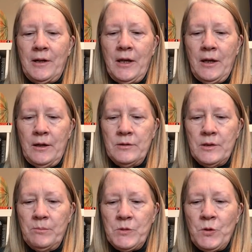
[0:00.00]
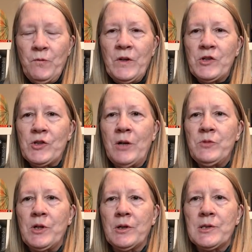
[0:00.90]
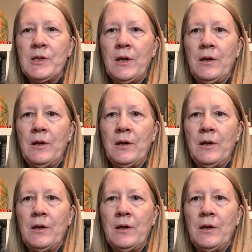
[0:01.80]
I had 2 finished objects